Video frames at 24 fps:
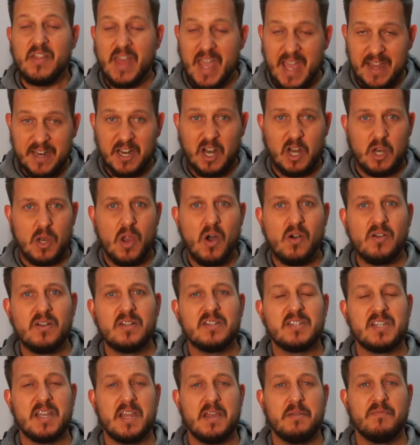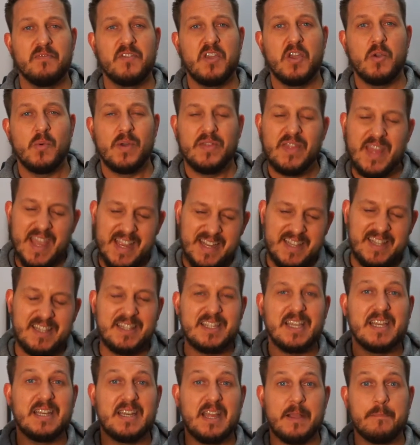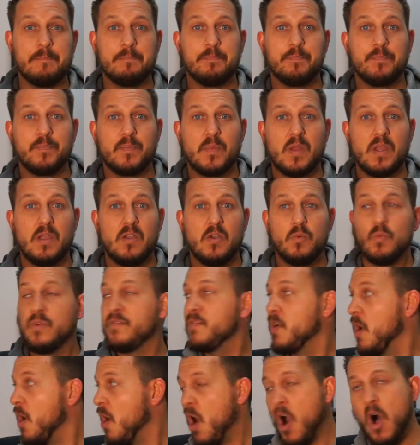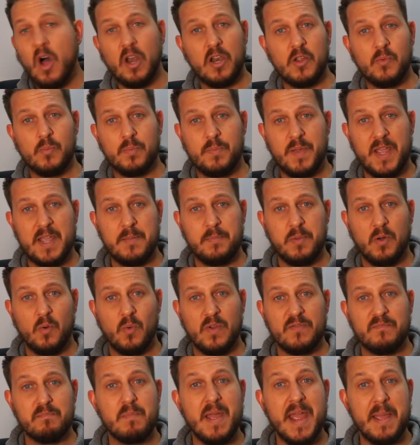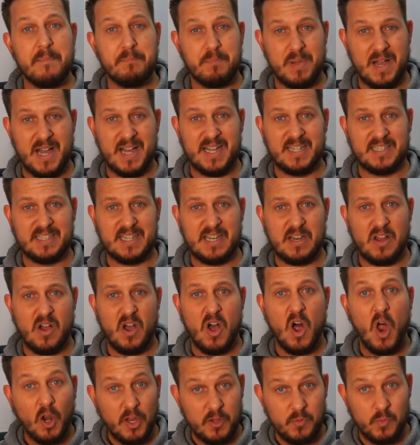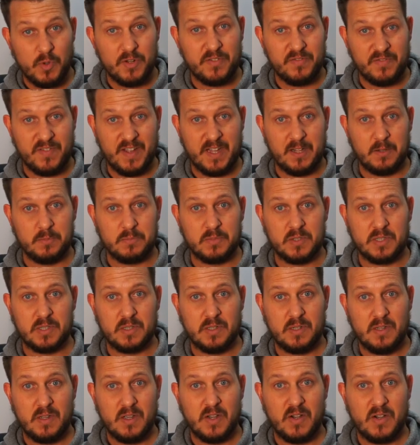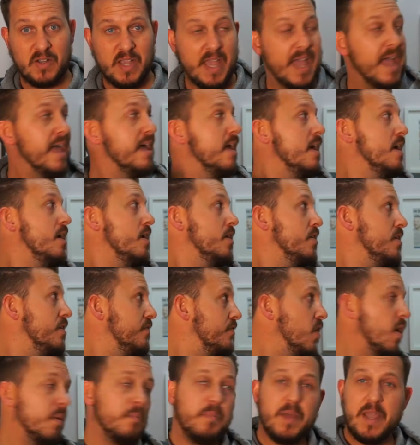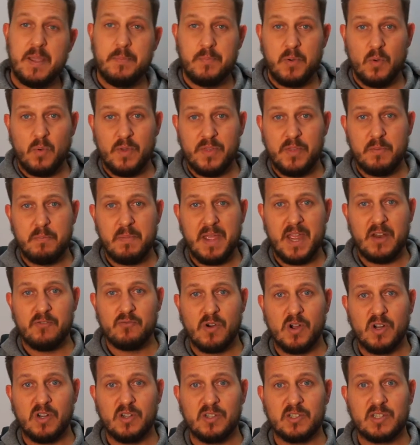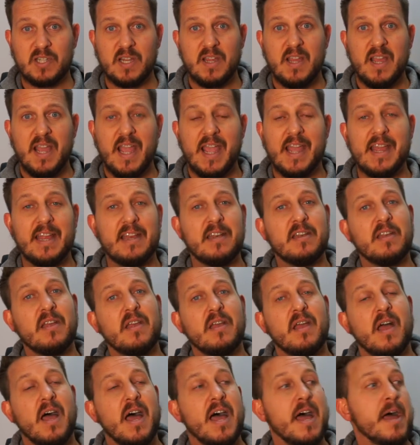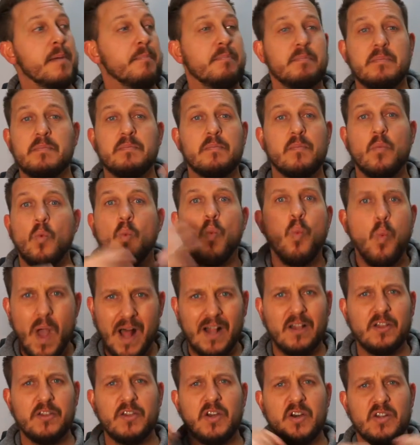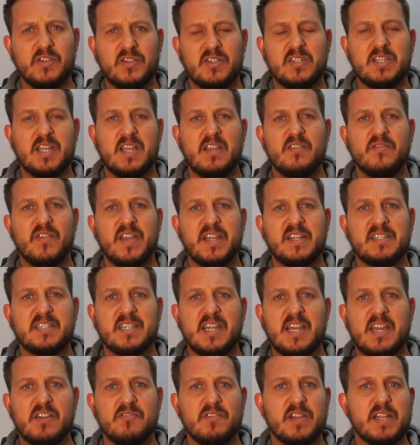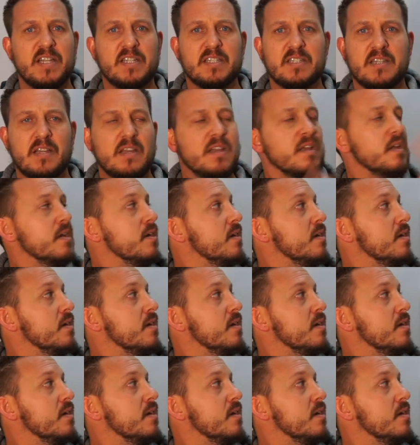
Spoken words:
They had a long-term view and they did it. We've got Hollywood people with main parts in Hollywood films, okay? You've got people with the main roles in well-known TV series,